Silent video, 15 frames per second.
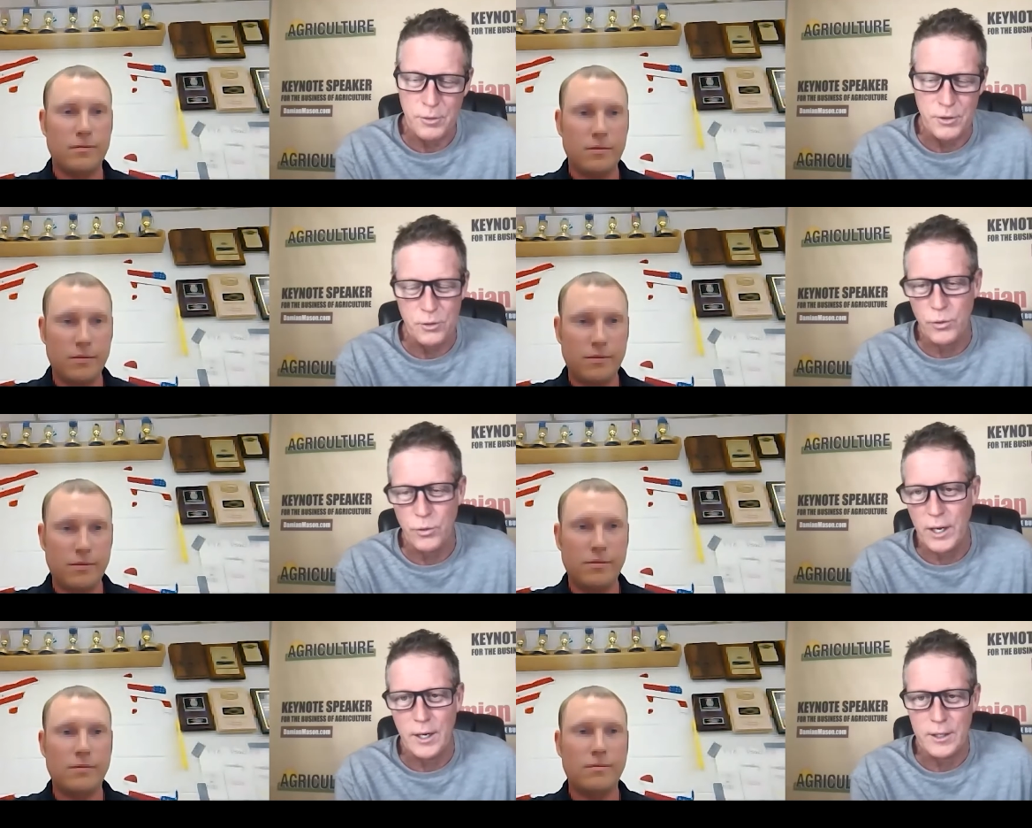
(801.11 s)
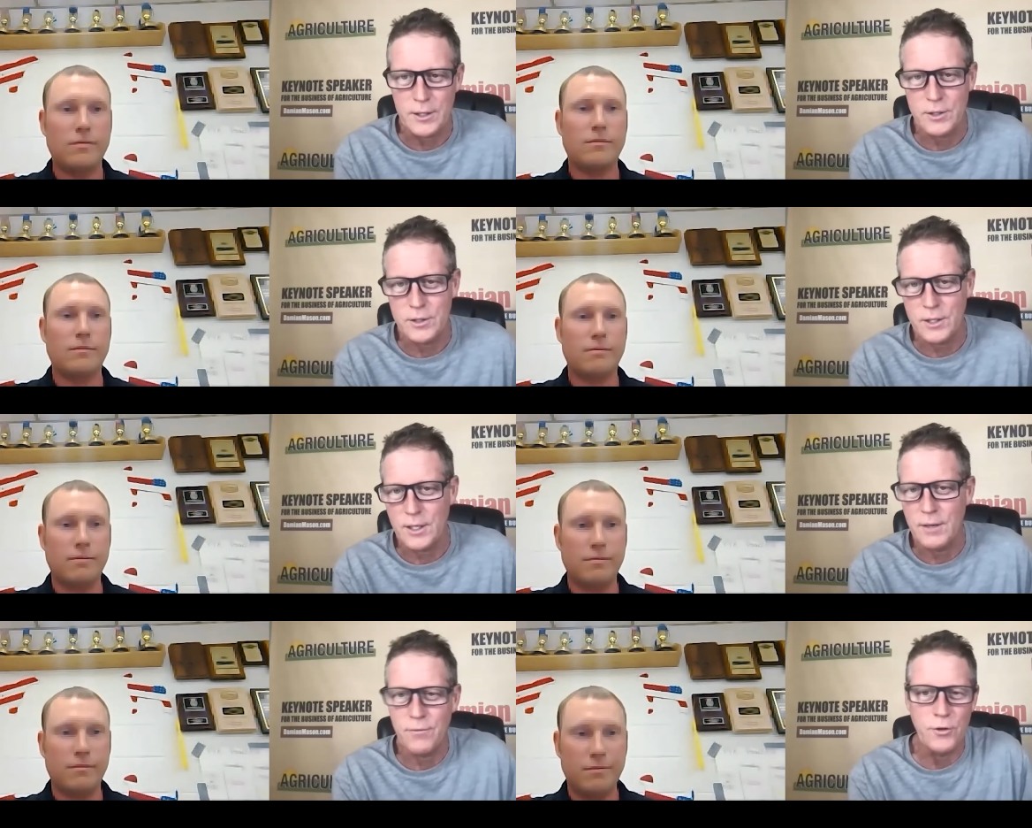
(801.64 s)
Speaker 1: But the reality
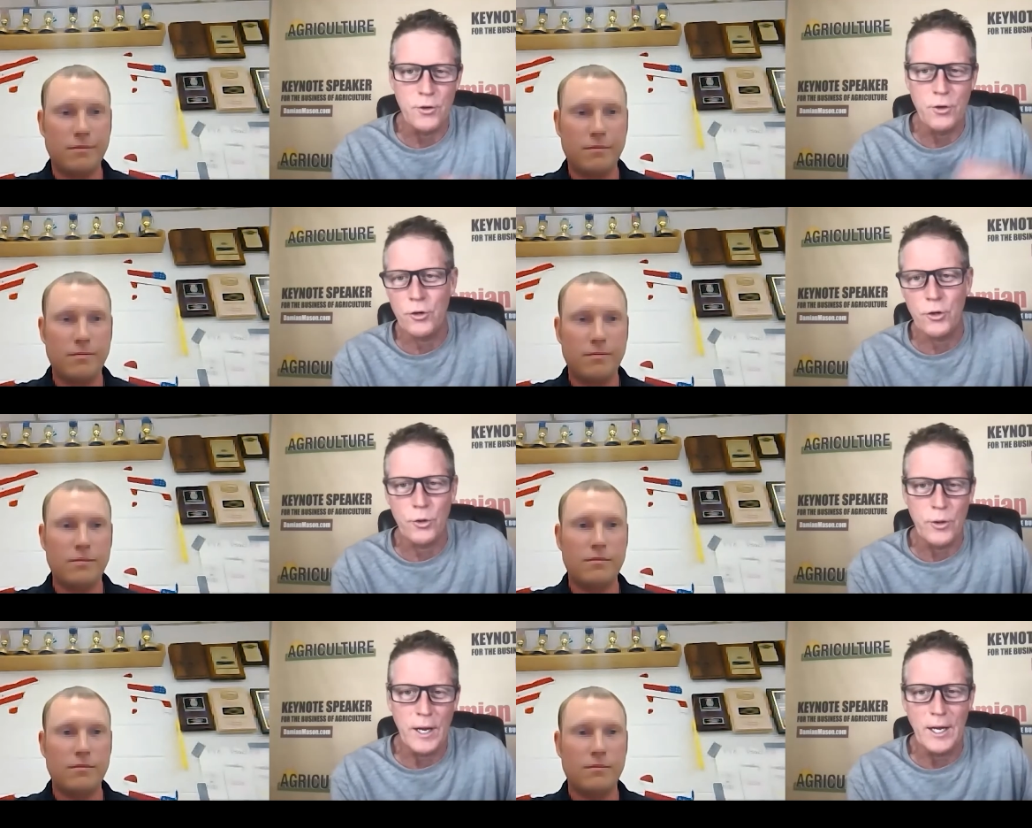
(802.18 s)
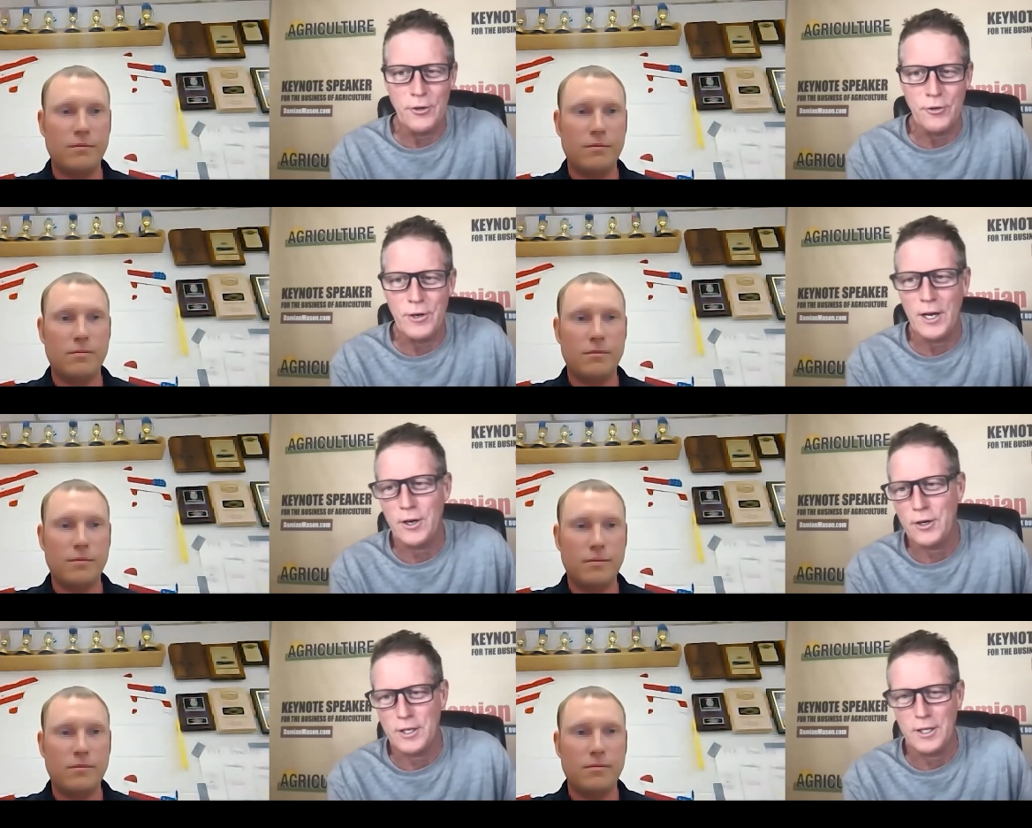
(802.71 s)
is, if you don't know that, you're
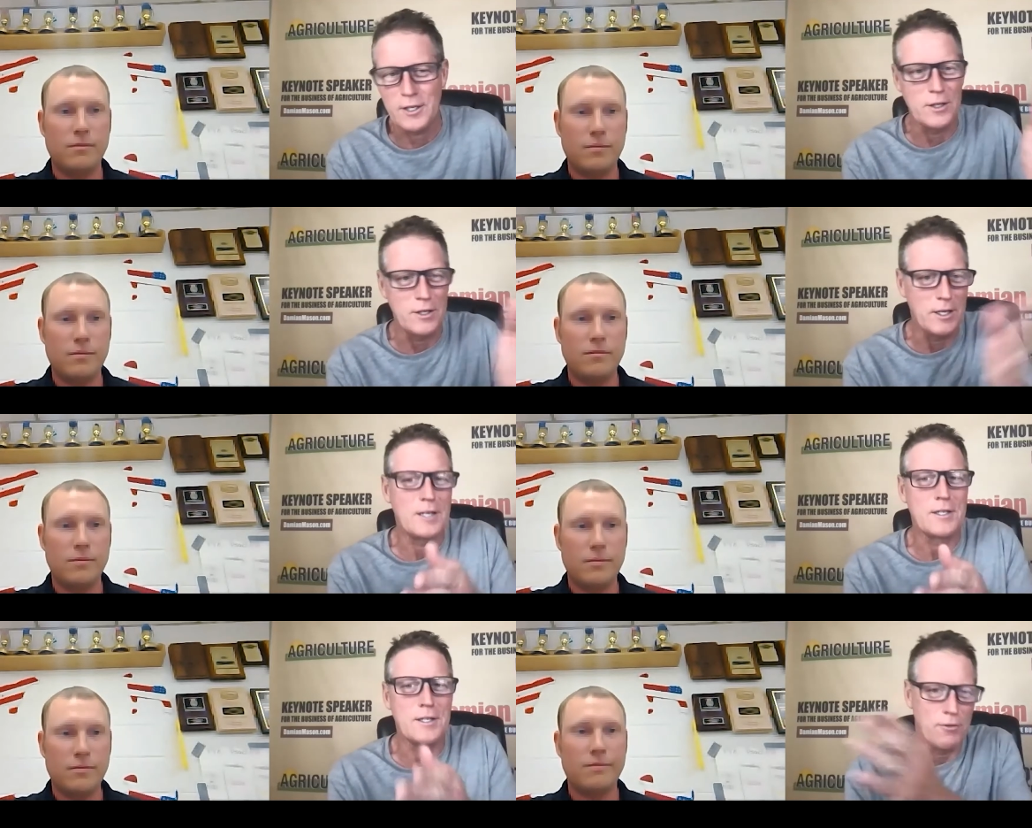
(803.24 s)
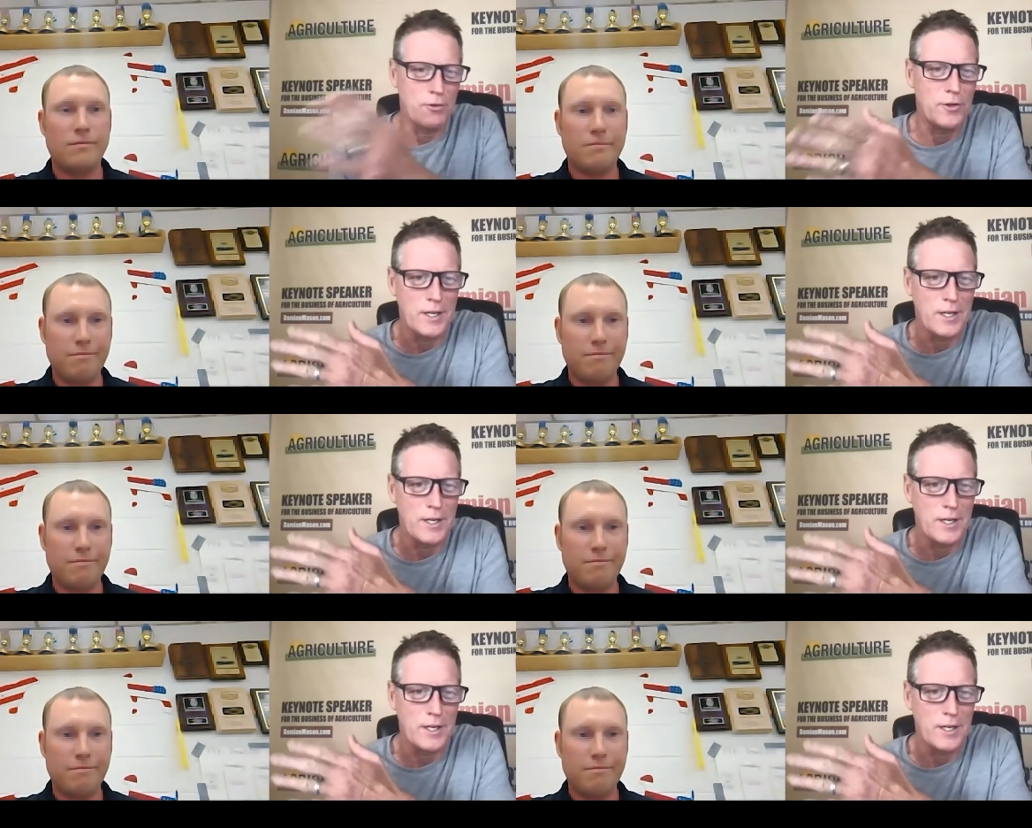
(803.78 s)
not going to get to the next level,